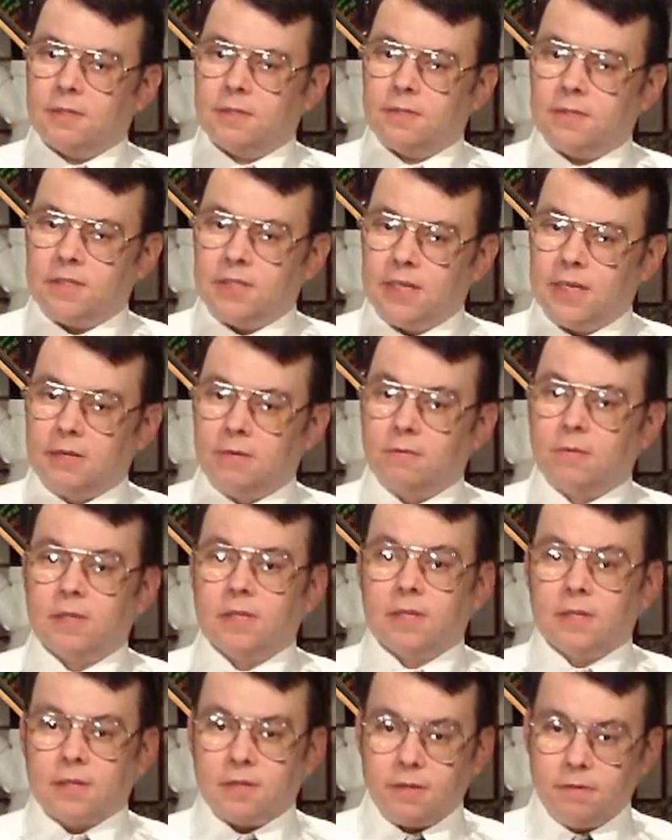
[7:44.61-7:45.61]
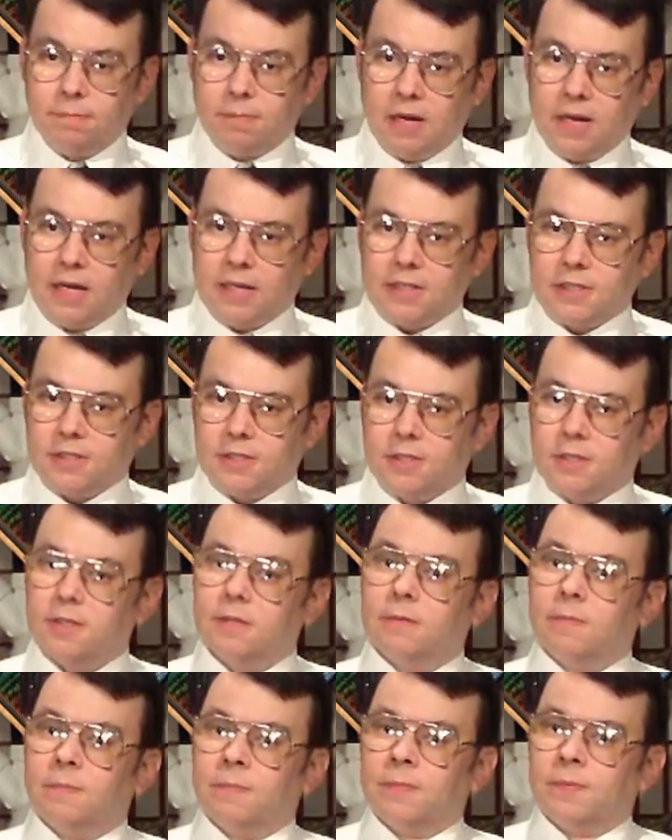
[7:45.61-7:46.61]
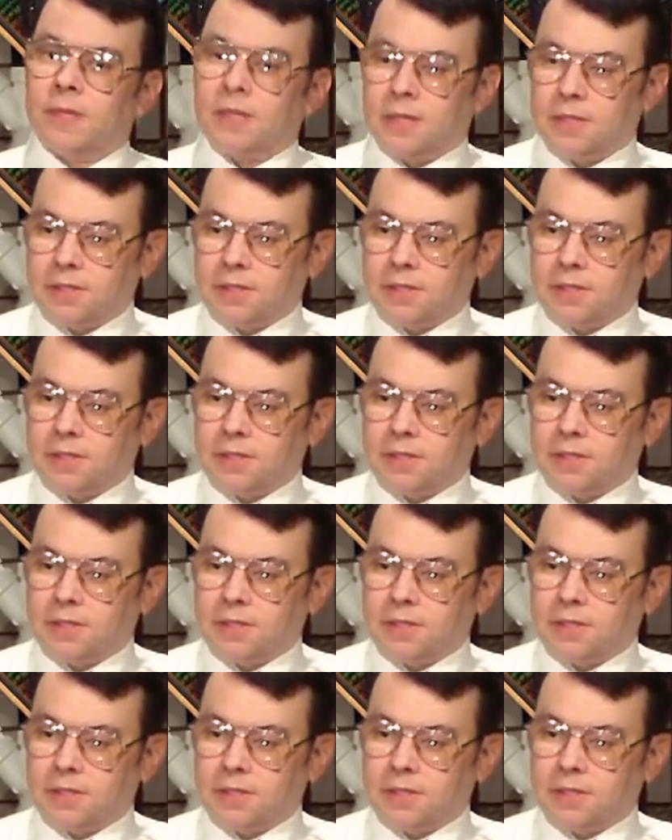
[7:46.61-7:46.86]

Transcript: you sit with a good posture